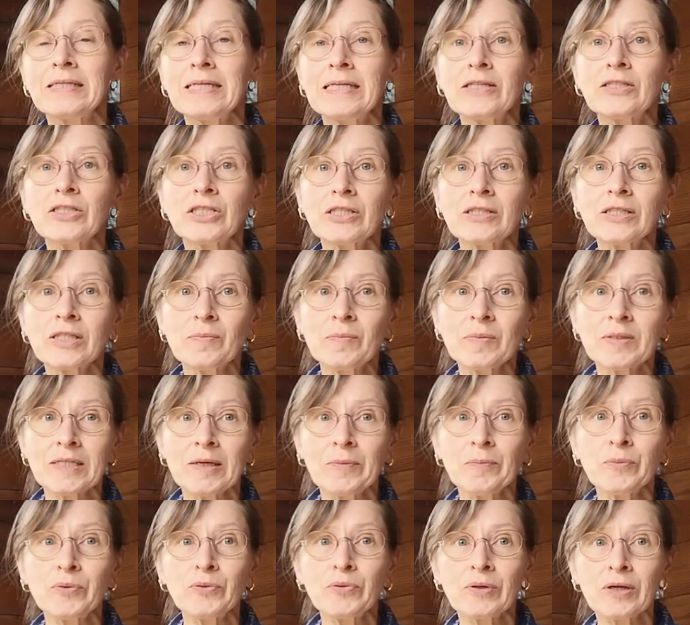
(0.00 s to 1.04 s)
teaching them
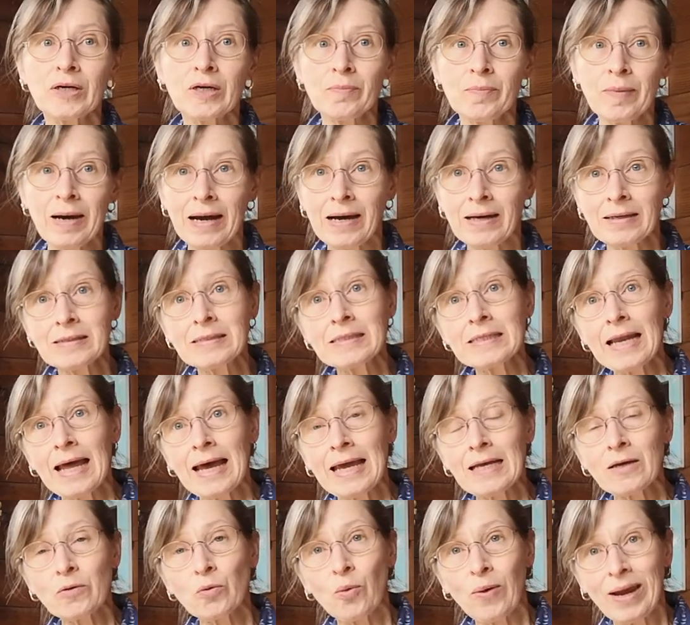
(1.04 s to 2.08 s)
simple commands
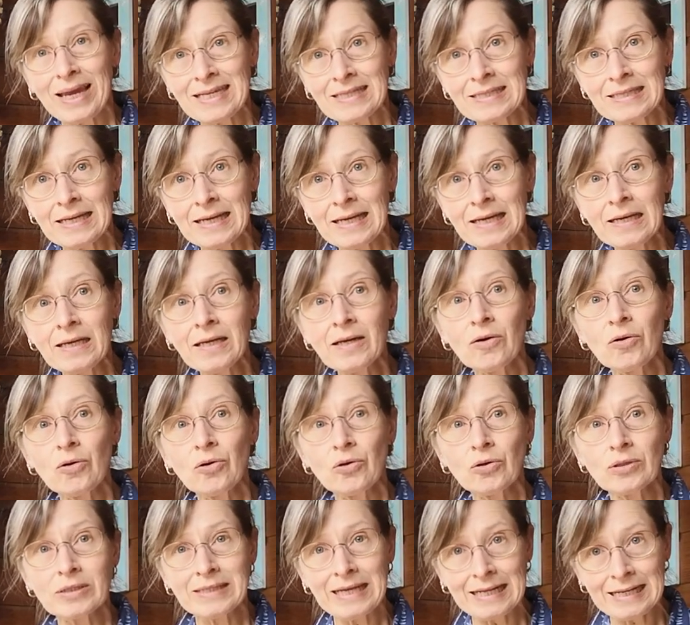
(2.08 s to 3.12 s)
like waiting
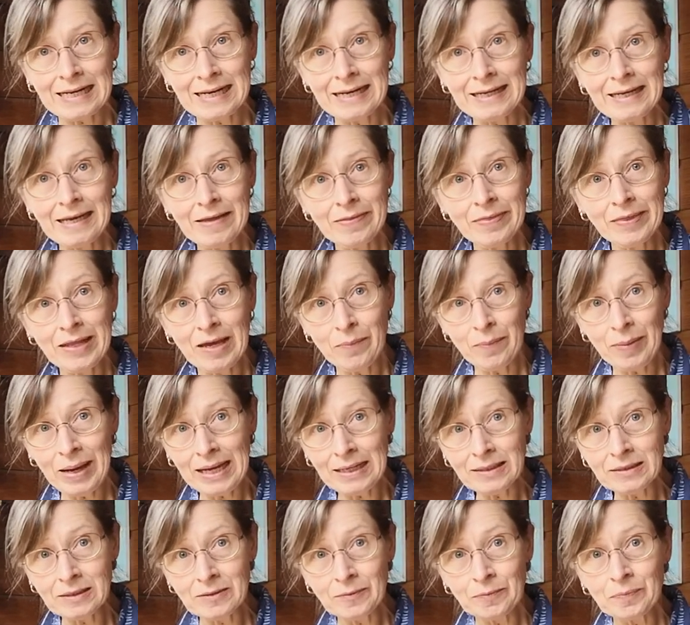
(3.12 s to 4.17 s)
or settling in their
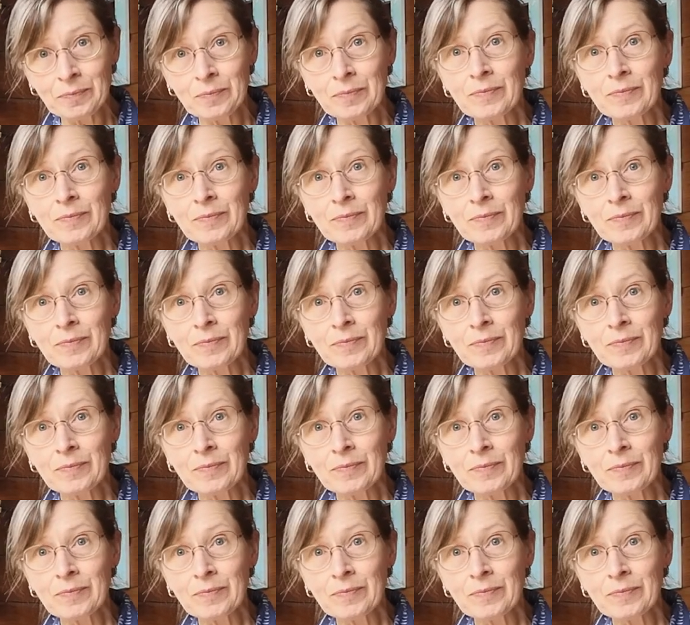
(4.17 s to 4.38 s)
bed.